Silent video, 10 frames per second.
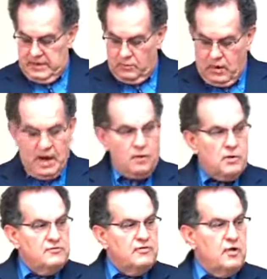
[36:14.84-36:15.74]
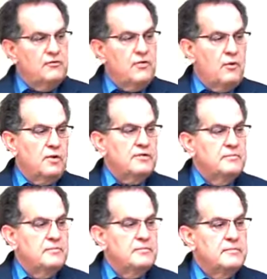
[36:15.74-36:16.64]
and water would flow forth?
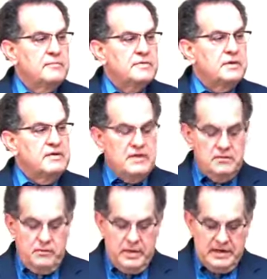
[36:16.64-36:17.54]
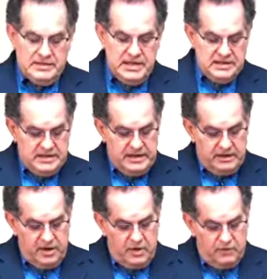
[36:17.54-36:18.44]
So even when he says
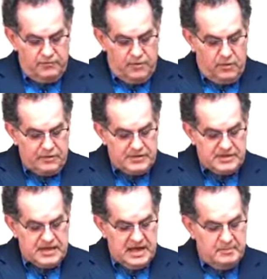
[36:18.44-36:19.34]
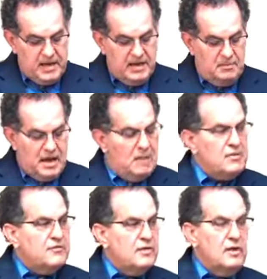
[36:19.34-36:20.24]
here, go forth and stand upon the
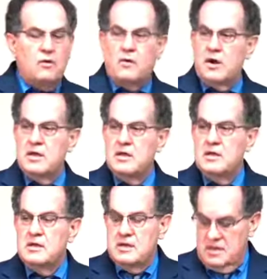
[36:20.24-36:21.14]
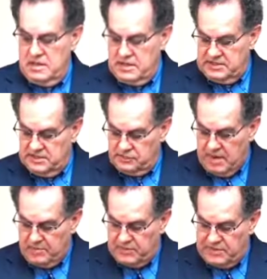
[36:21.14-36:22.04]
mount before the Lord, this is
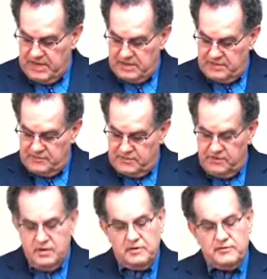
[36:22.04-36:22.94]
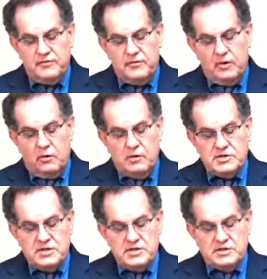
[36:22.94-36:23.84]
representative too of the
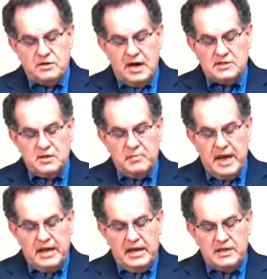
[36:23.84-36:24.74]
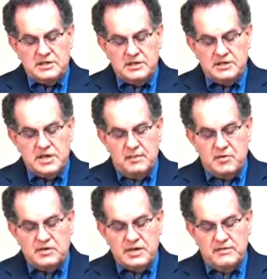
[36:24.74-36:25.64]
Lord Jesus Christ. Look back in Exodus
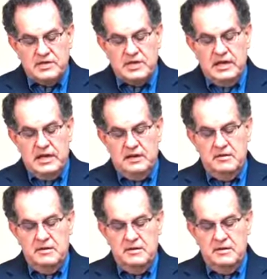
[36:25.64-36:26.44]
chapter 17.